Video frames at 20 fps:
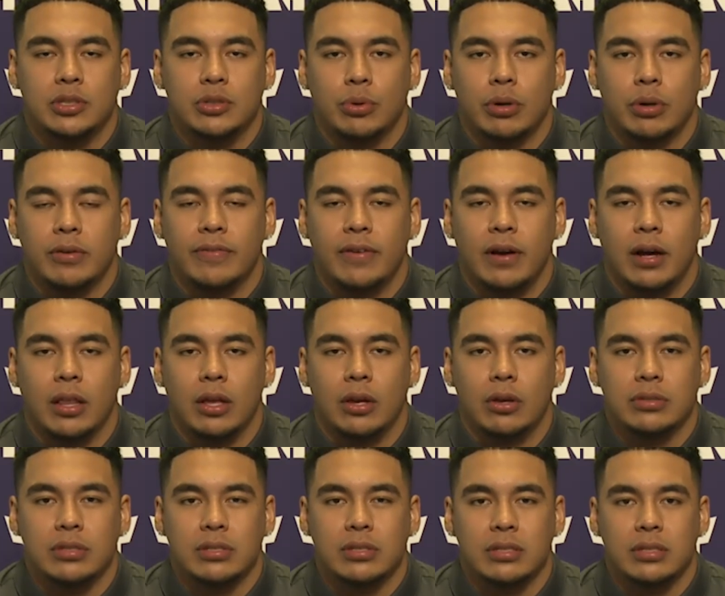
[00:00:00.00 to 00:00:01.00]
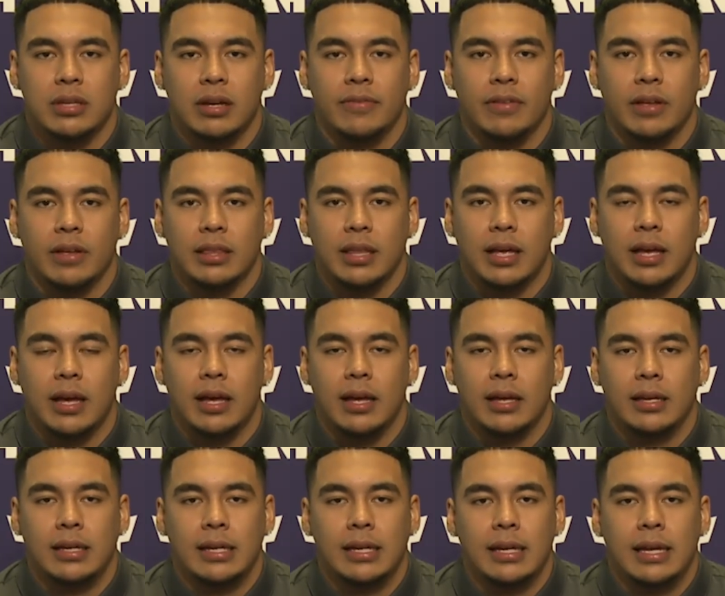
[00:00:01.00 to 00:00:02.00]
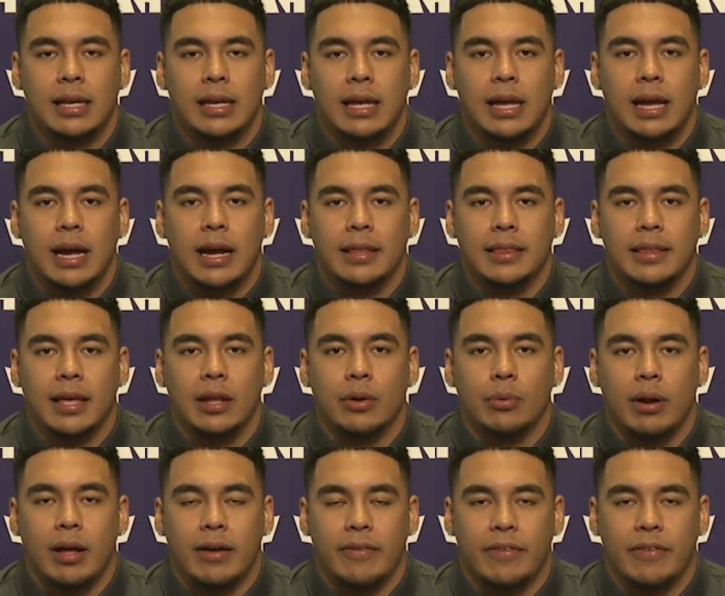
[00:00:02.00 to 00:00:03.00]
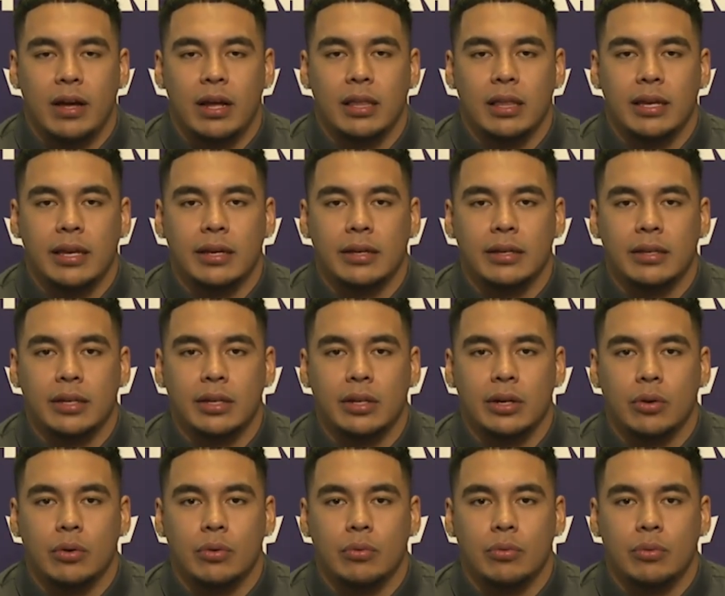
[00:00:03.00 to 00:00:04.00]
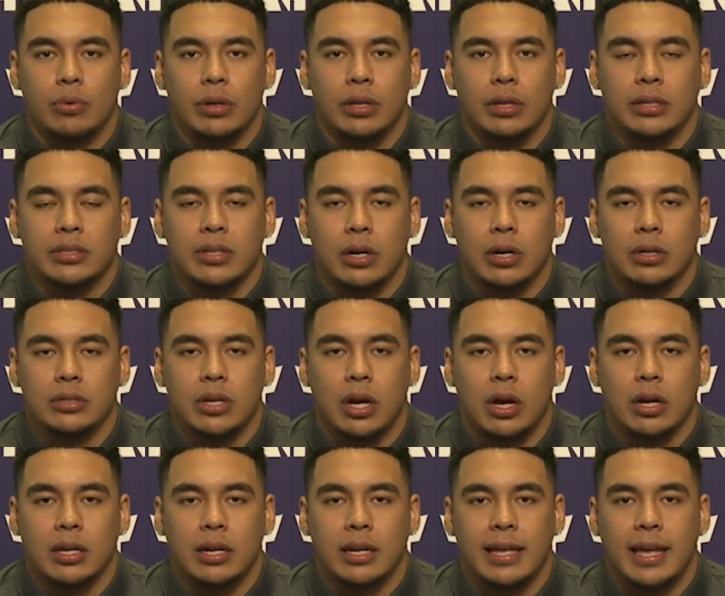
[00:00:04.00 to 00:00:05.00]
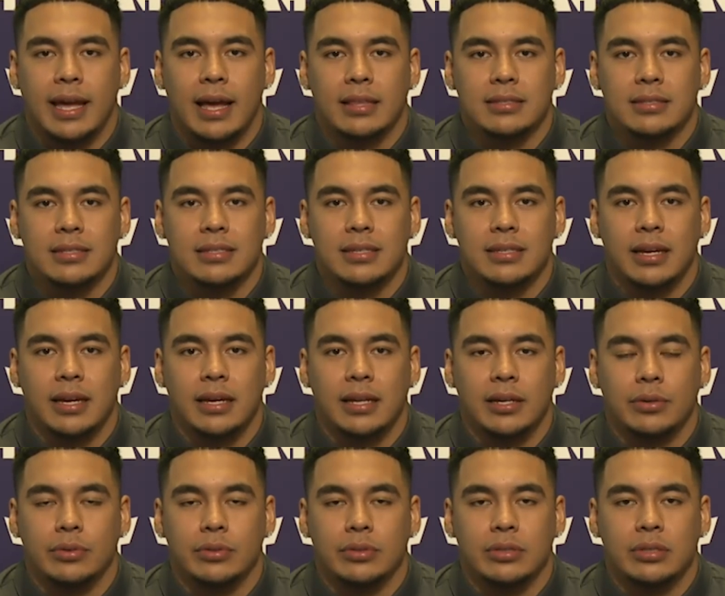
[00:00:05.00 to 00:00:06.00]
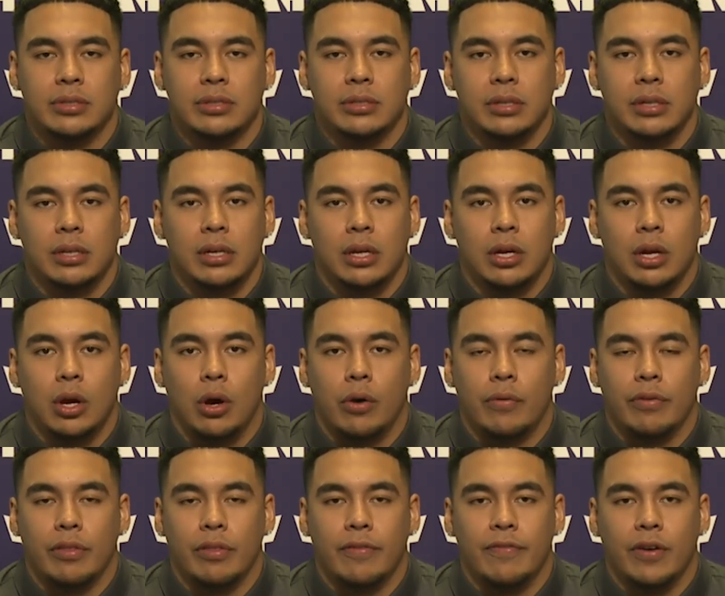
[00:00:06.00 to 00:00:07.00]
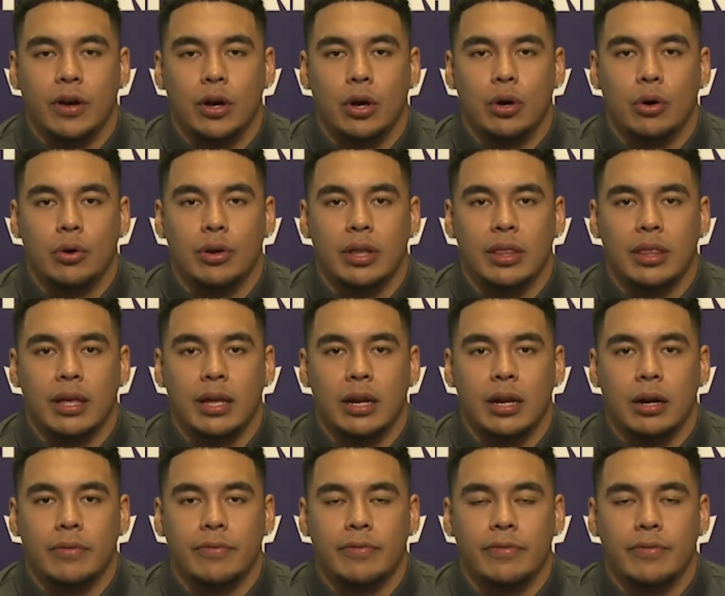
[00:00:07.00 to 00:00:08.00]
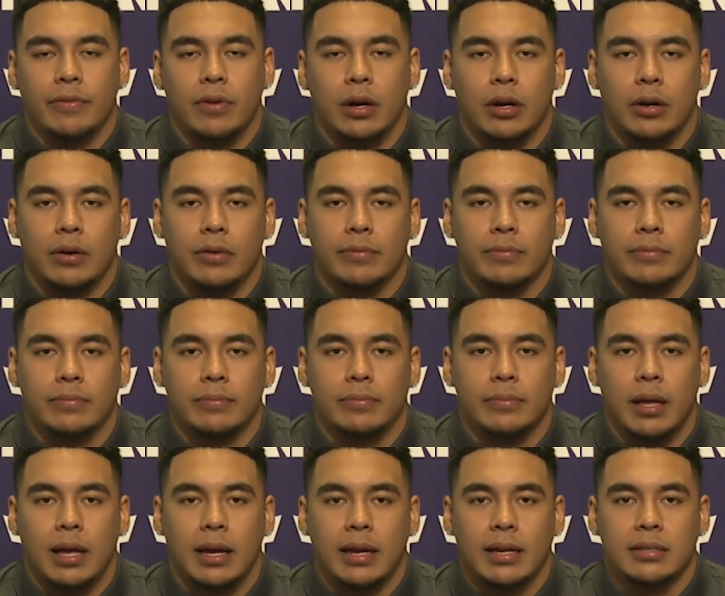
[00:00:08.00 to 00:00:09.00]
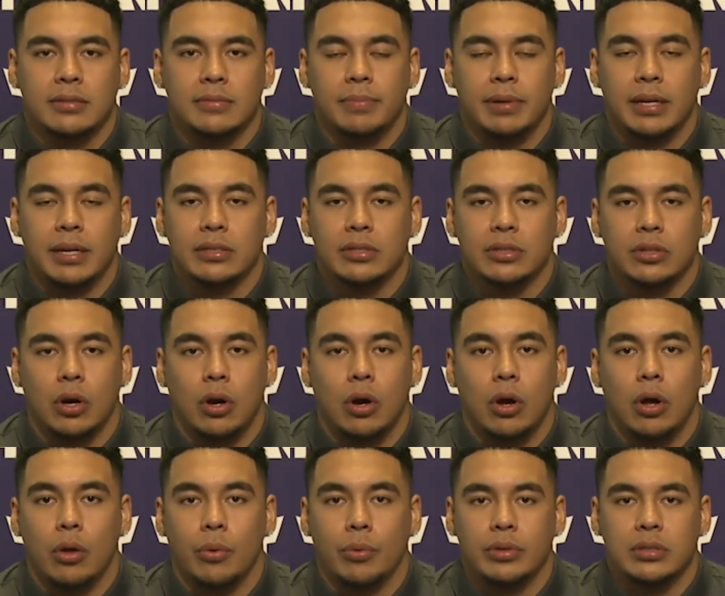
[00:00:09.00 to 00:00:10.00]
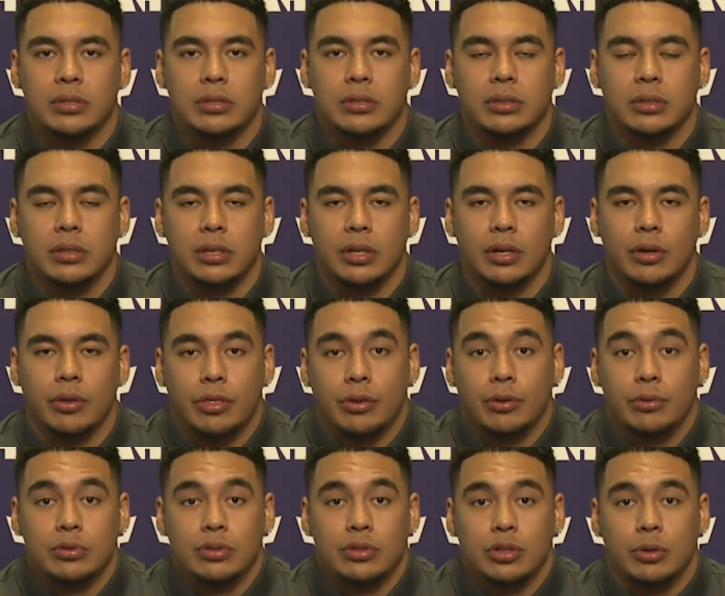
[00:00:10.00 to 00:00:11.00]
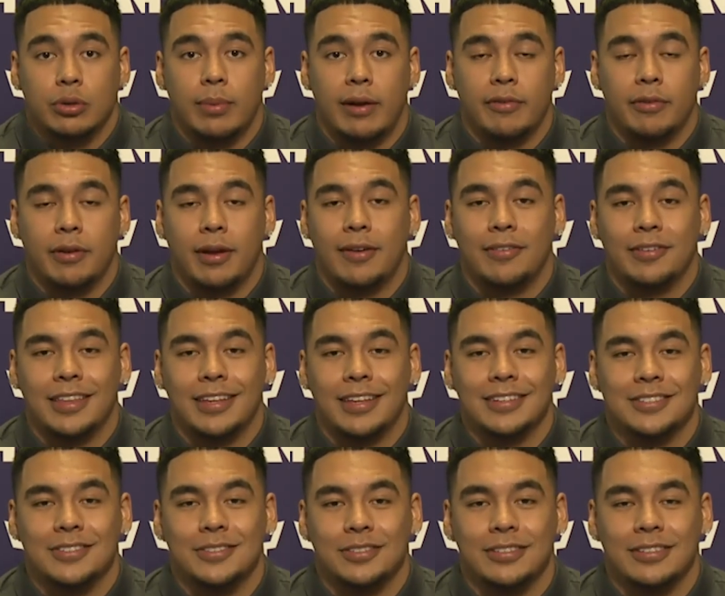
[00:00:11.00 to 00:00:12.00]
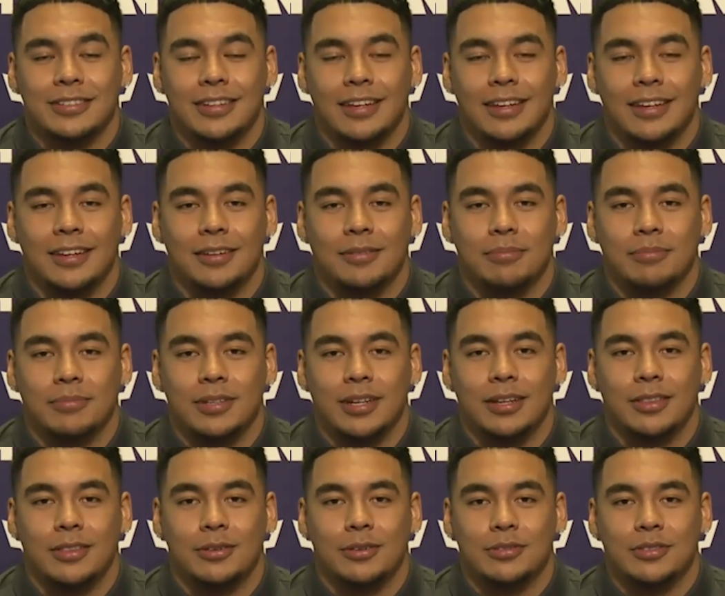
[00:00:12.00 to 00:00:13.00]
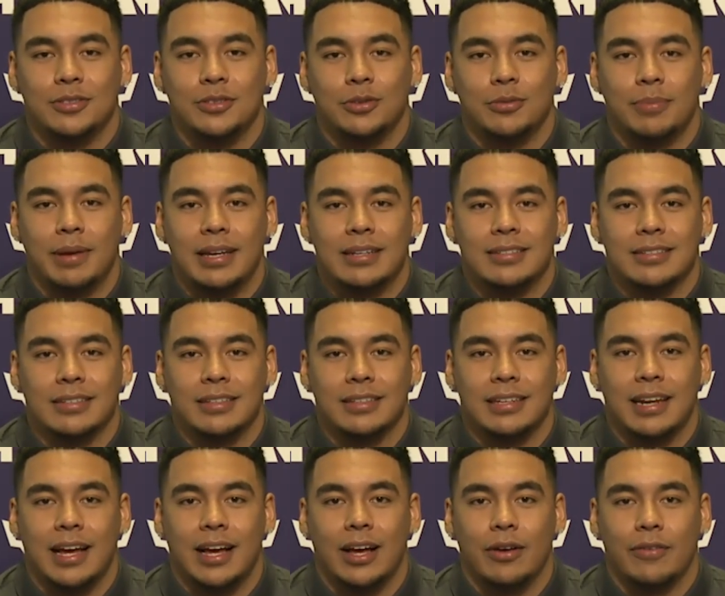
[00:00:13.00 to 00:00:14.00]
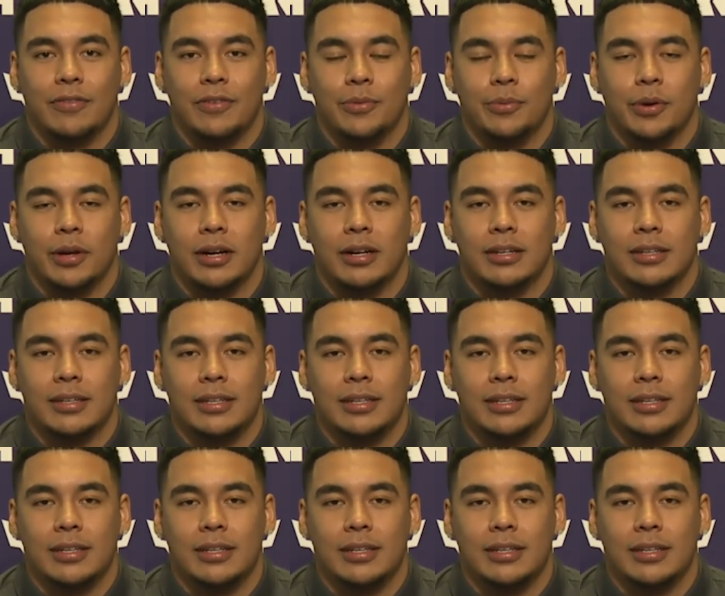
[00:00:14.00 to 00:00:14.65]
Twitter follows, and stuff like that. And then when I finally, you know, really started talking to Kansas State, it was over the phone. And then our, our, I guess, biggest call was, you know, through Zoom. Every, everything's um, done through Zoom basically now if you want to